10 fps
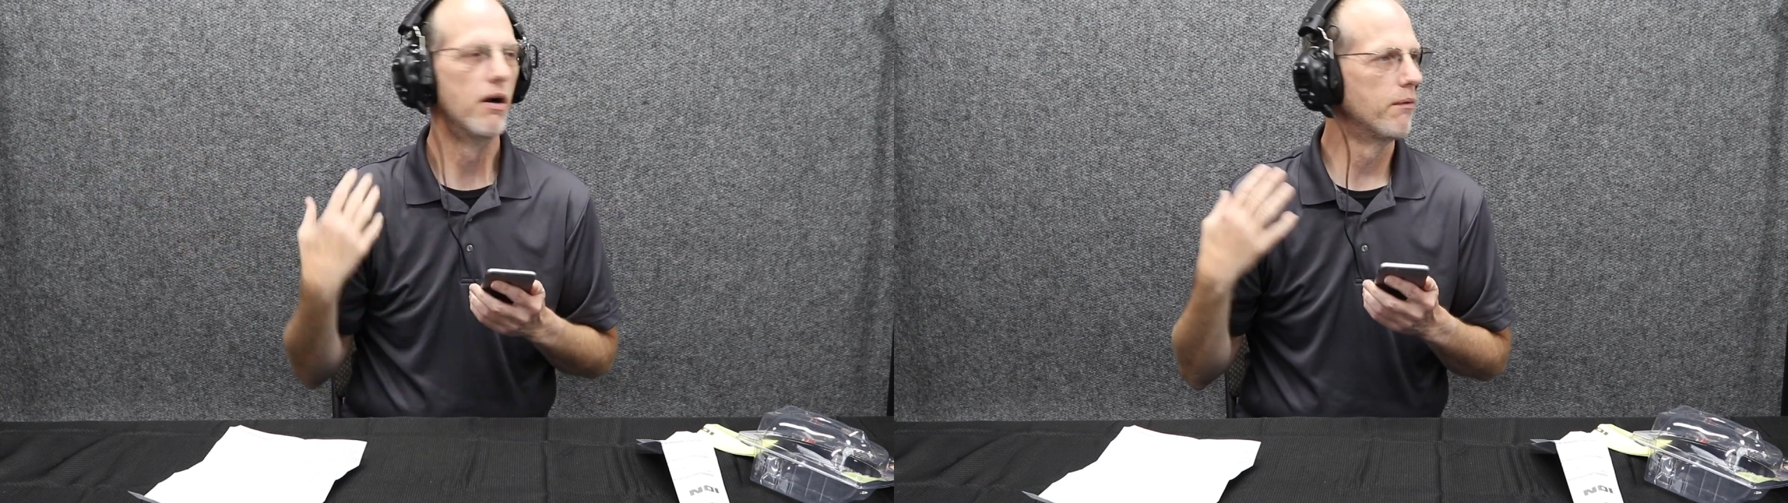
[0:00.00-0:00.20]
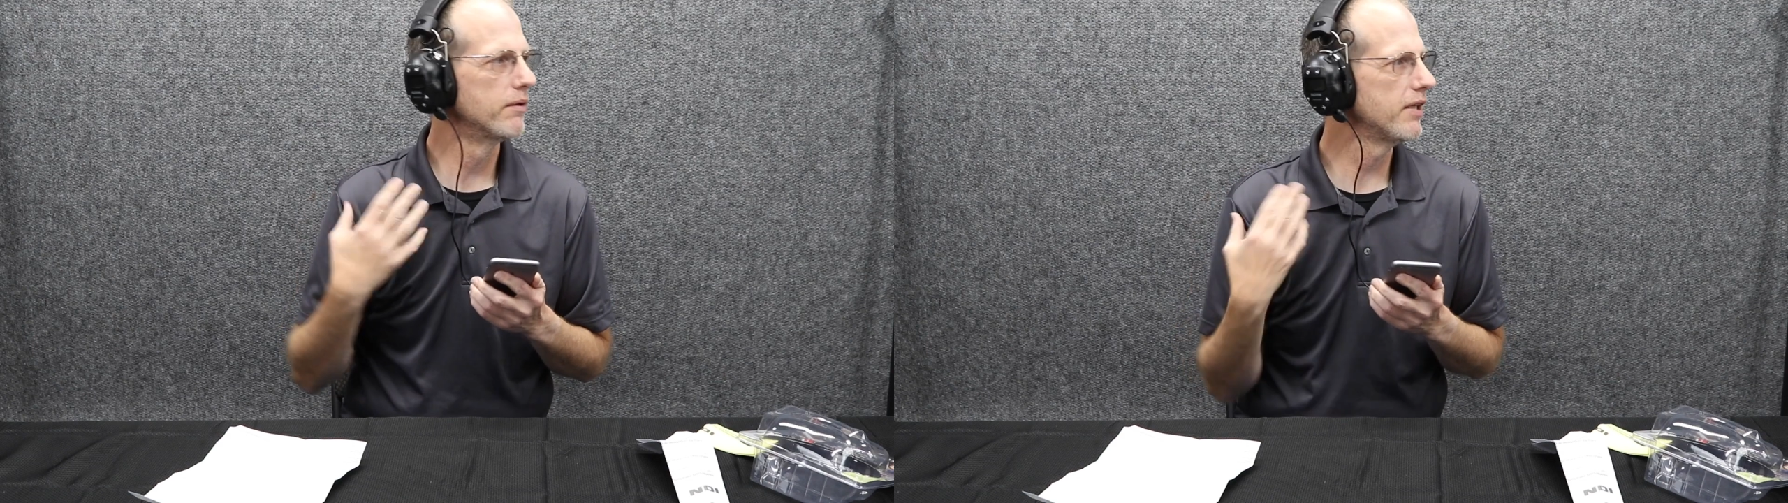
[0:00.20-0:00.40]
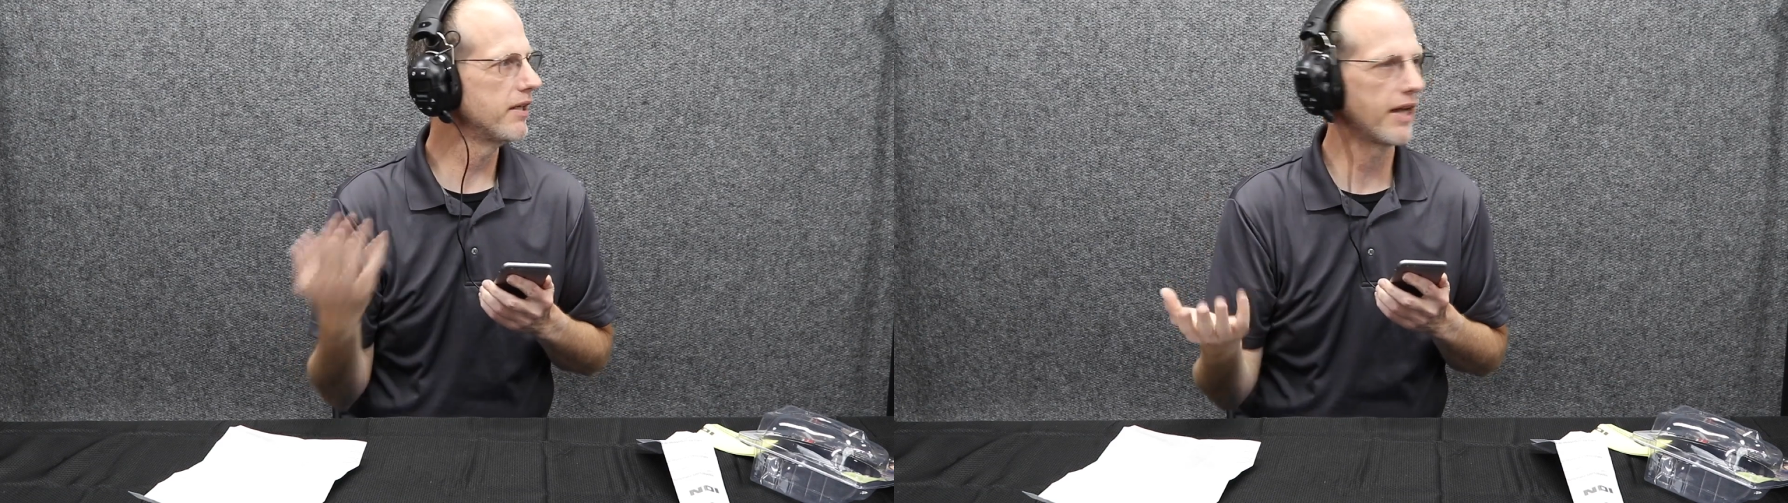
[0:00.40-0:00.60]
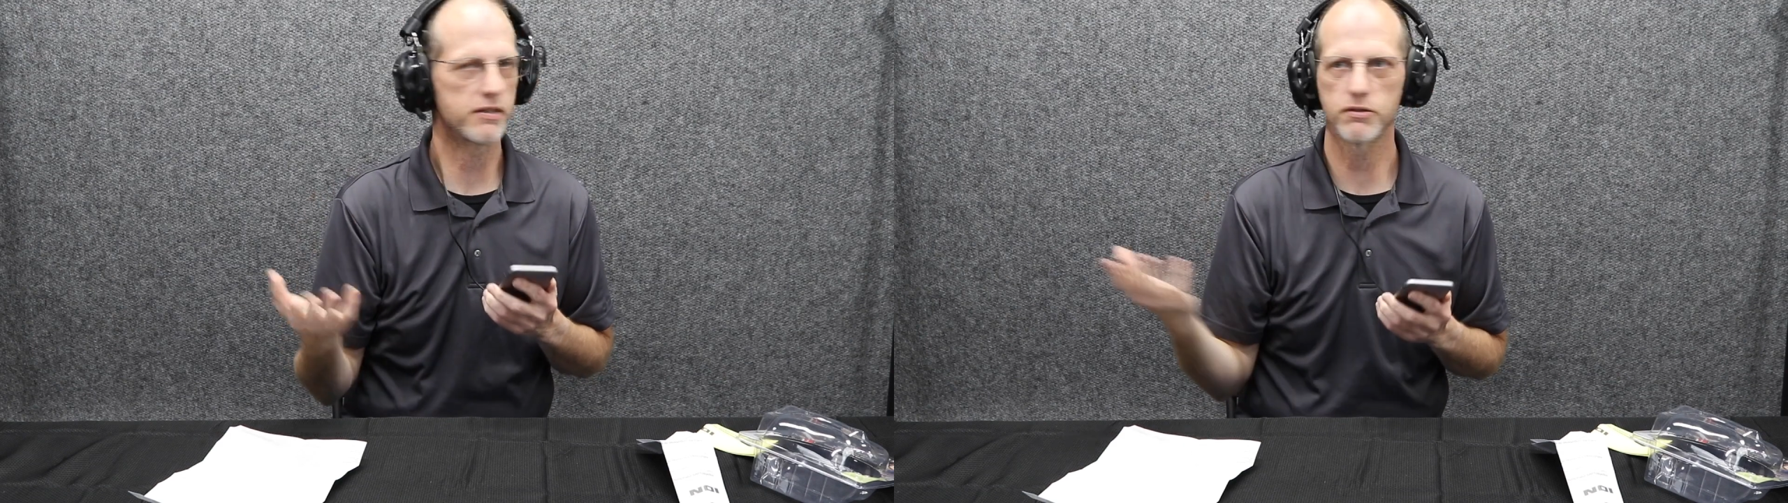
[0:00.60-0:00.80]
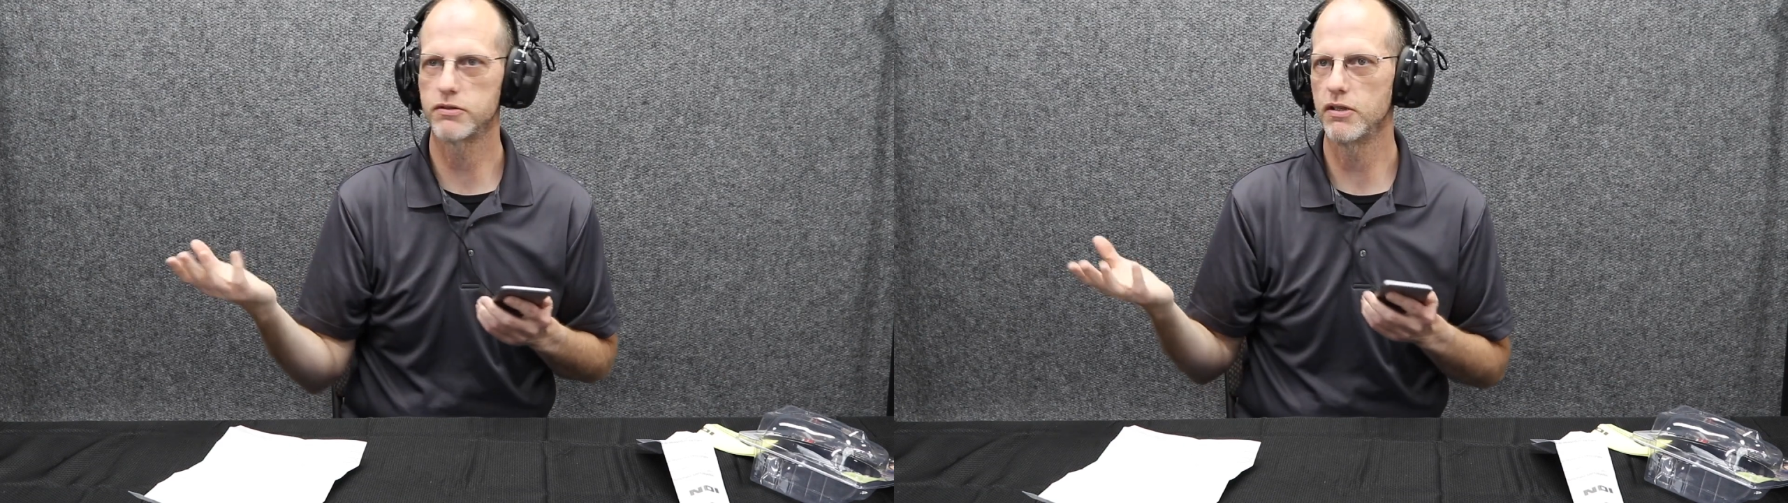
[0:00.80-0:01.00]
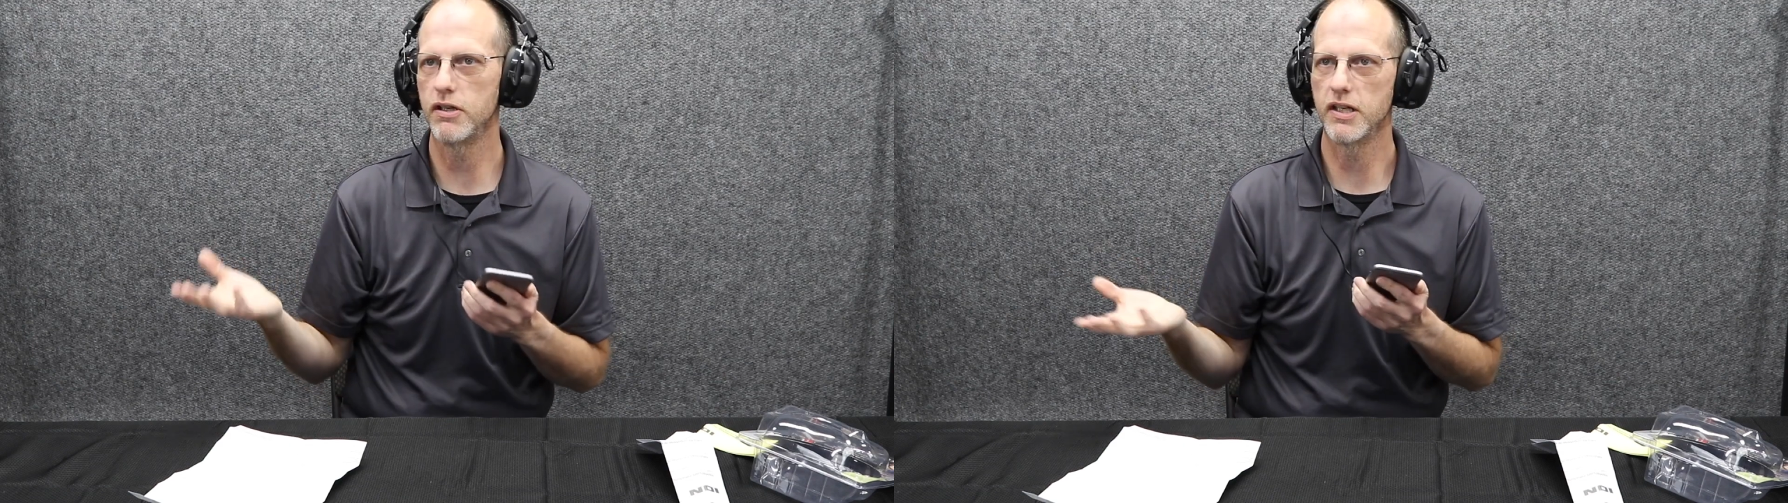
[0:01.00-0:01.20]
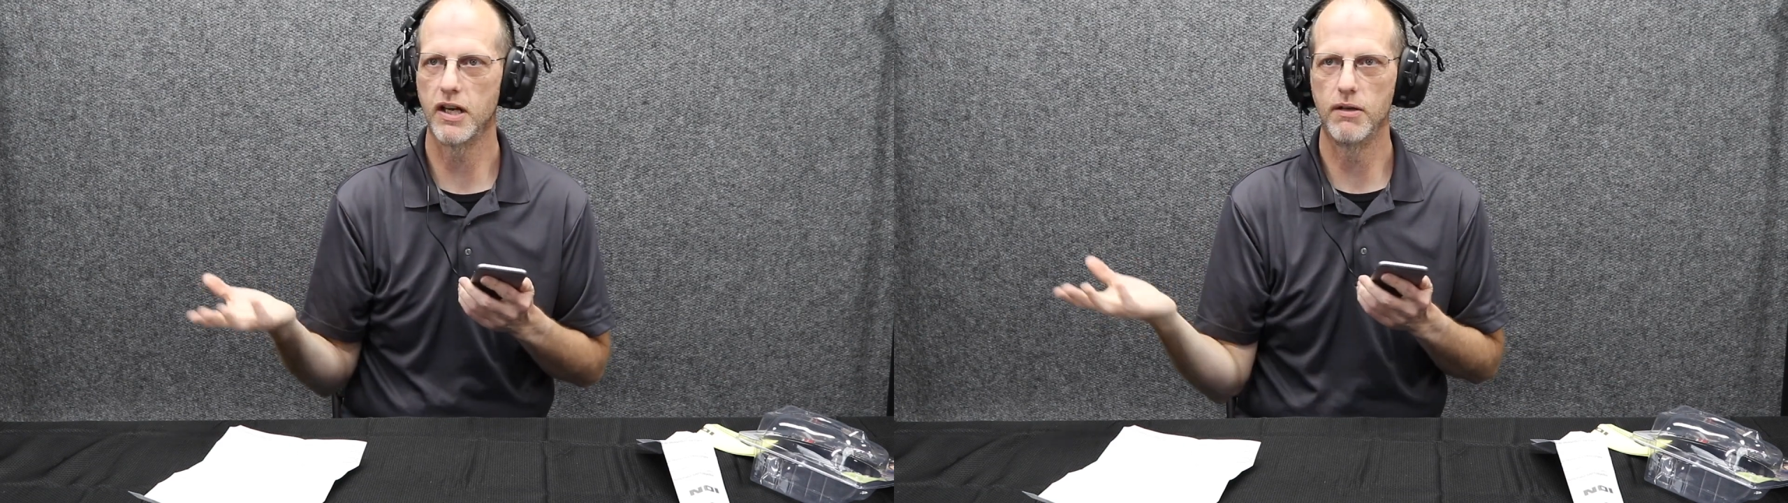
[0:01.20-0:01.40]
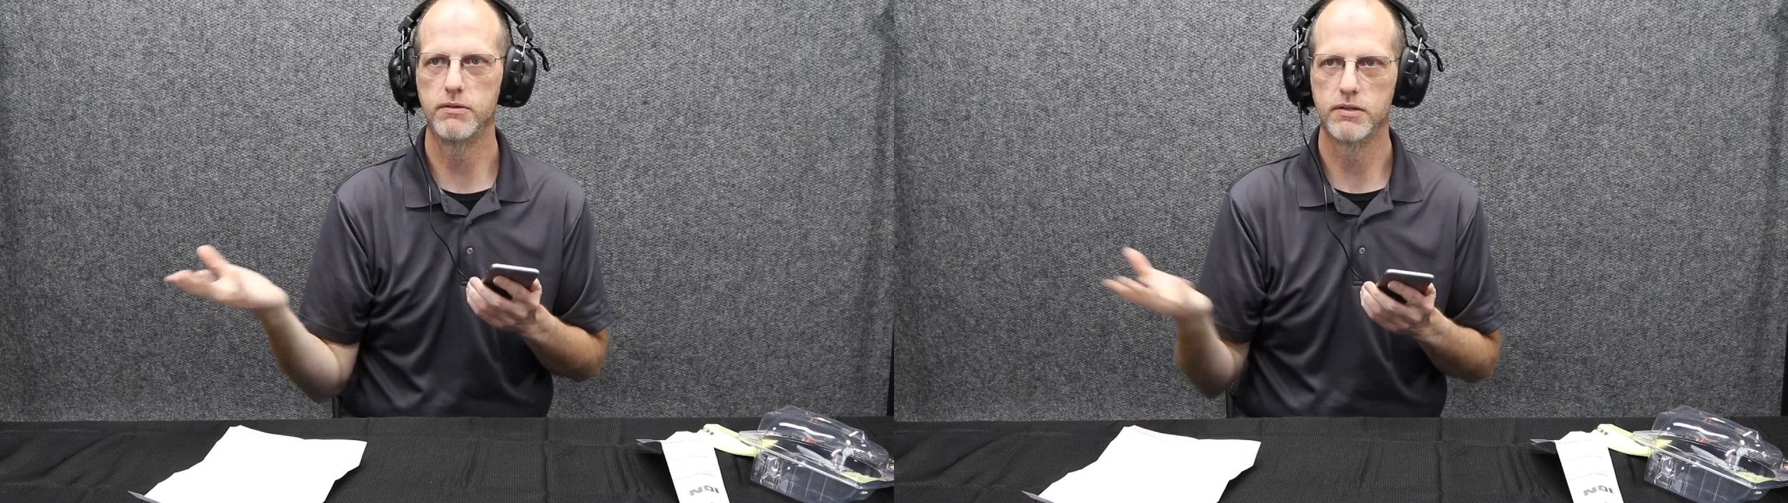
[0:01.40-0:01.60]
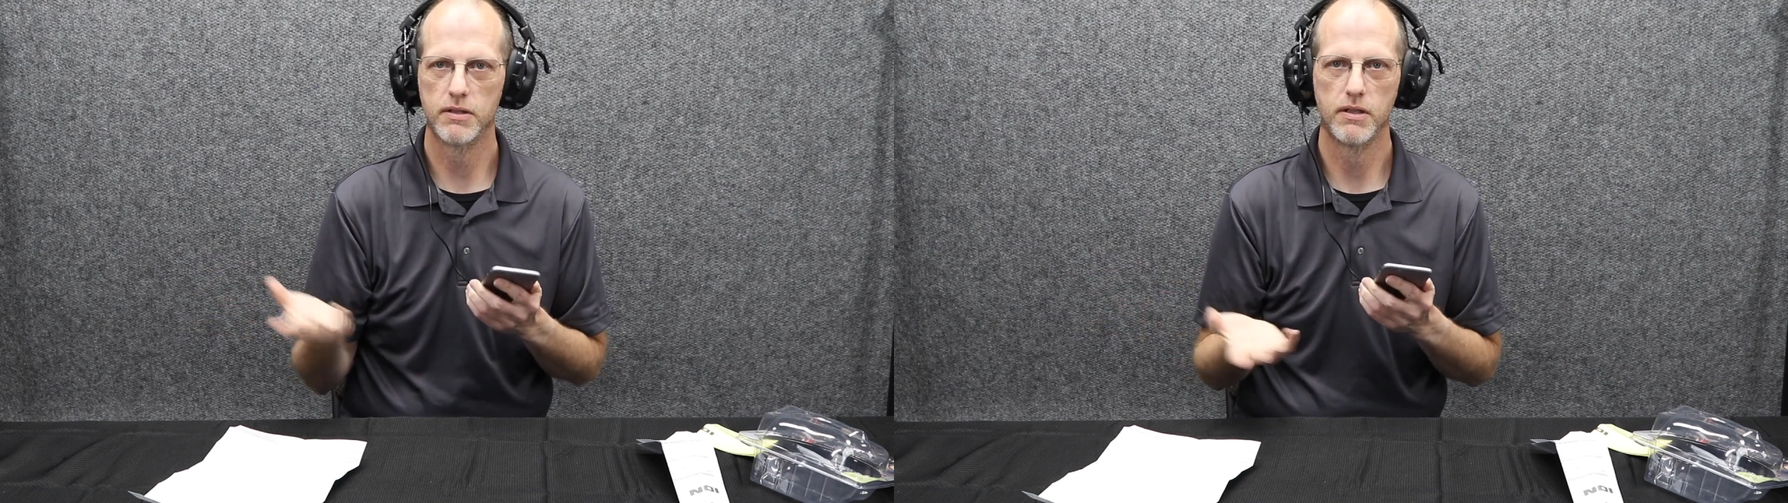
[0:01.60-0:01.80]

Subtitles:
within the actual studios.